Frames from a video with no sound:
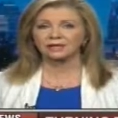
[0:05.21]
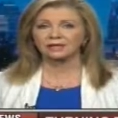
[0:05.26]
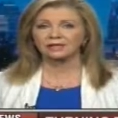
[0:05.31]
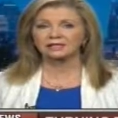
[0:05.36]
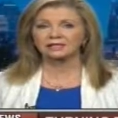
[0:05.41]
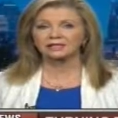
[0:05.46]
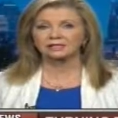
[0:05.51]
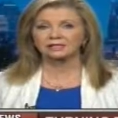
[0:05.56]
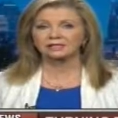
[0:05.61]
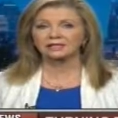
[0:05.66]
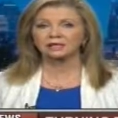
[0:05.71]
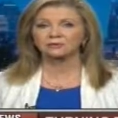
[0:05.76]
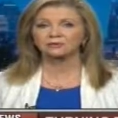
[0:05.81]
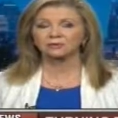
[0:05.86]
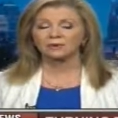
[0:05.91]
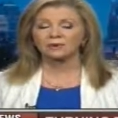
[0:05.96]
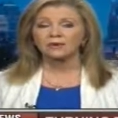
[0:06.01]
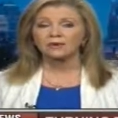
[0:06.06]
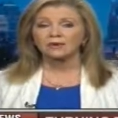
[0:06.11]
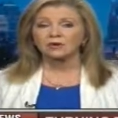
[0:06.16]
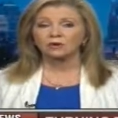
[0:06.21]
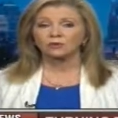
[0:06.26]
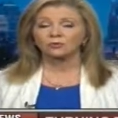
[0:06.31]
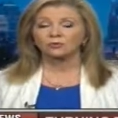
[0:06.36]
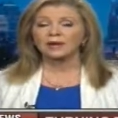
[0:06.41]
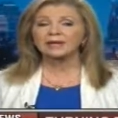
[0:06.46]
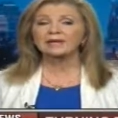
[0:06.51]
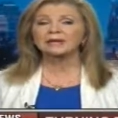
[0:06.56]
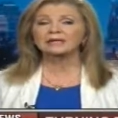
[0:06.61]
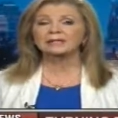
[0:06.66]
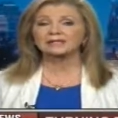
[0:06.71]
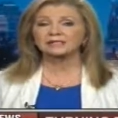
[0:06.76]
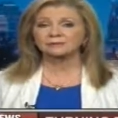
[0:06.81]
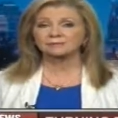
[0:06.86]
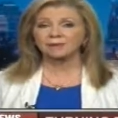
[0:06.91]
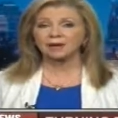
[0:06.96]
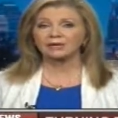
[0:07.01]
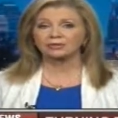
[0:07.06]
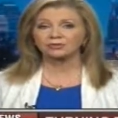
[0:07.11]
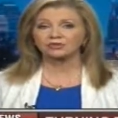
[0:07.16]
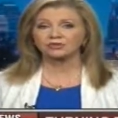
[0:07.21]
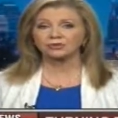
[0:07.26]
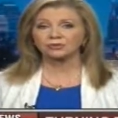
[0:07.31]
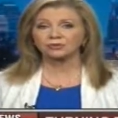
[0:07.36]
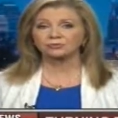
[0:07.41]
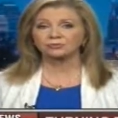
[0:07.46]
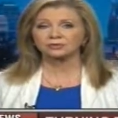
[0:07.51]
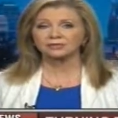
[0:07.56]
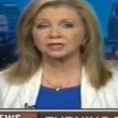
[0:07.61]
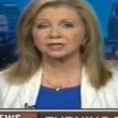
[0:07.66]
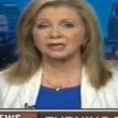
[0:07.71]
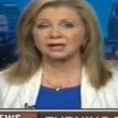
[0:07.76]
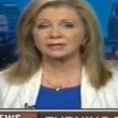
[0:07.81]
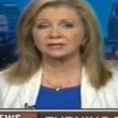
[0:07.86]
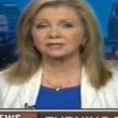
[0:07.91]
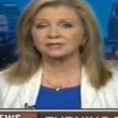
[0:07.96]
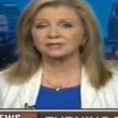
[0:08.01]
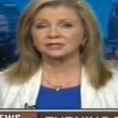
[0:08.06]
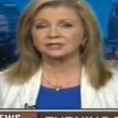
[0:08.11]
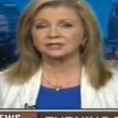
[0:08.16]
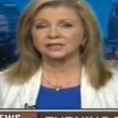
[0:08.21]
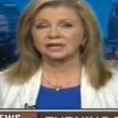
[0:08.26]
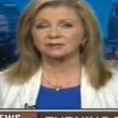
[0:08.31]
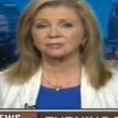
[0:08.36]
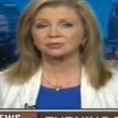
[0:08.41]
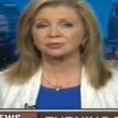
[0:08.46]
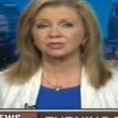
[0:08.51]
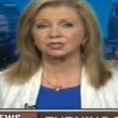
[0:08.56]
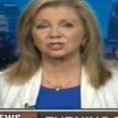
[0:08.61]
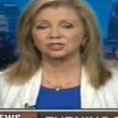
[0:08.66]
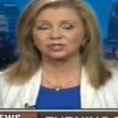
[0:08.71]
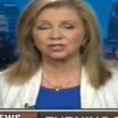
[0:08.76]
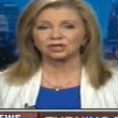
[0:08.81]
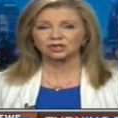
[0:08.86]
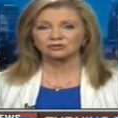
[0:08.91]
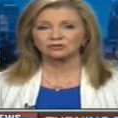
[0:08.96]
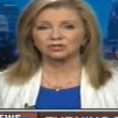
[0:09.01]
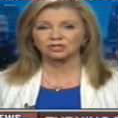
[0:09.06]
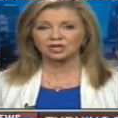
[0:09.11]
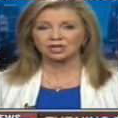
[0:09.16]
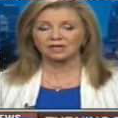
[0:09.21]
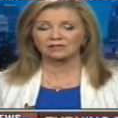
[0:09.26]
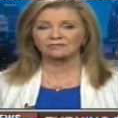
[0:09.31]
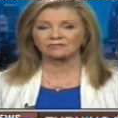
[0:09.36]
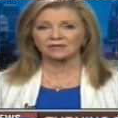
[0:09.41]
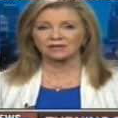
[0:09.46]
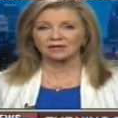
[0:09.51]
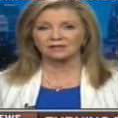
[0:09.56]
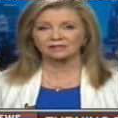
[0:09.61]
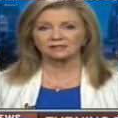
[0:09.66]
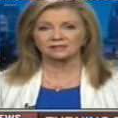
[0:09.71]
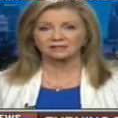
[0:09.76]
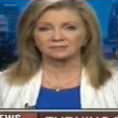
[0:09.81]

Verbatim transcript: in and say, we expect you to get to the table to negotiate they this. they did